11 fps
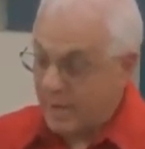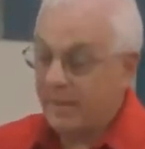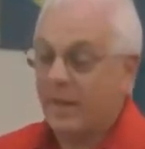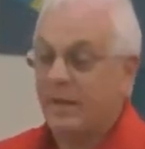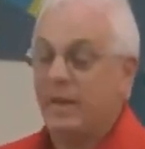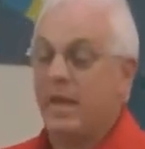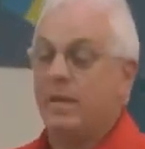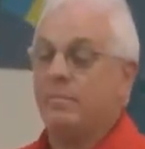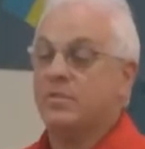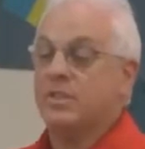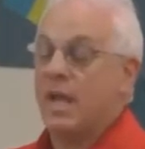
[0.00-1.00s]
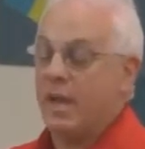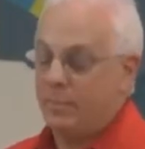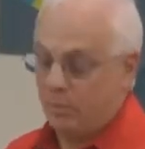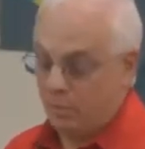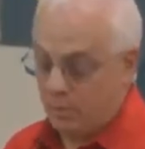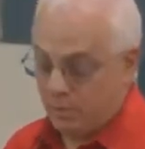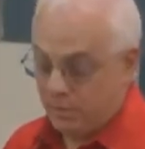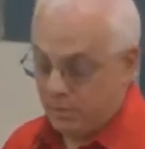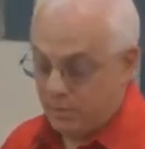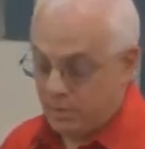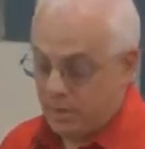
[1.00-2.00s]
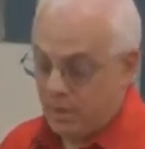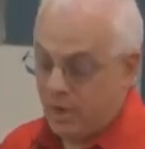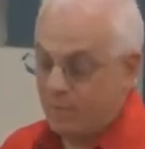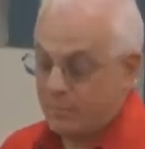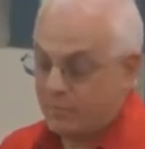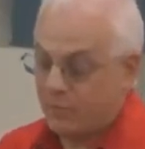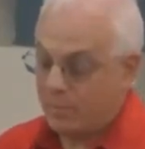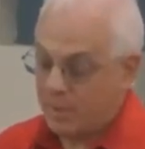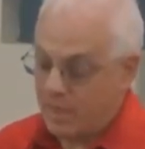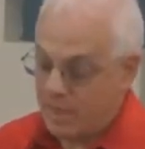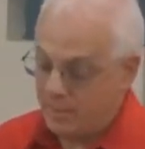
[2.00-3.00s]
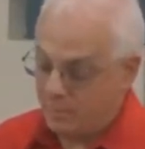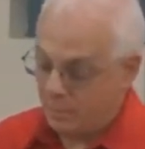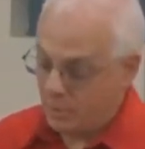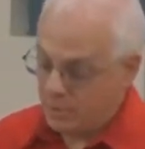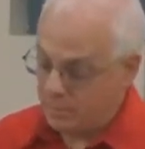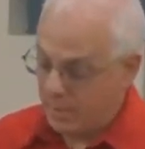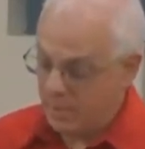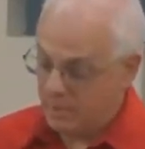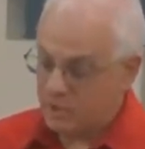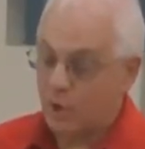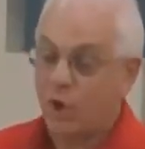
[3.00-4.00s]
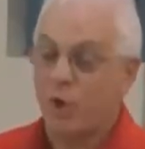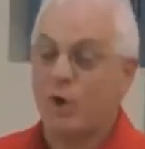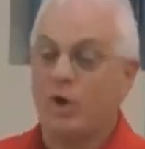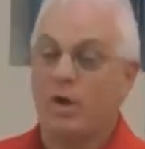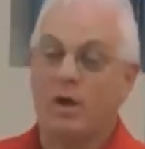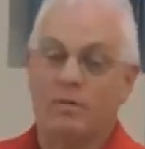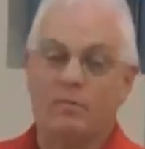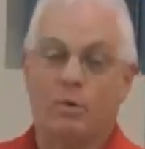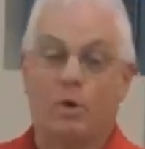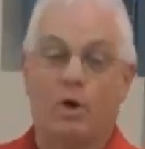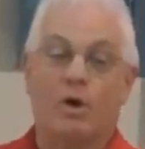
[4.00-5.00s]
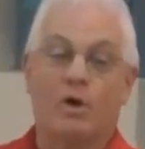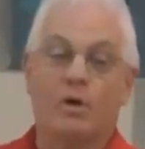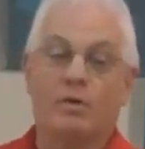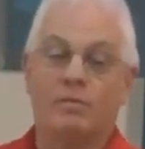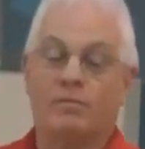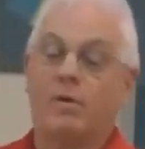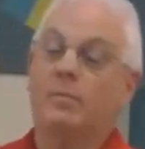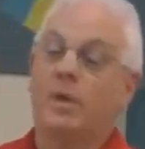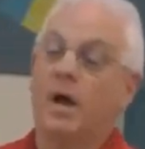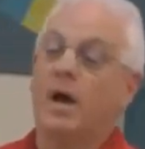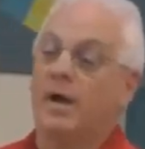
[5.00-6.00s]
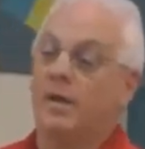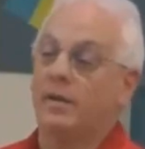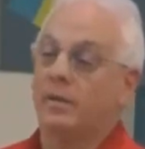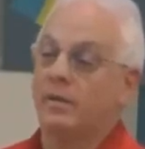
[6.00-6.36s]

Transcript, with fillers: And that name Samuel comes from the Hebrew, which means heard of or heard from God.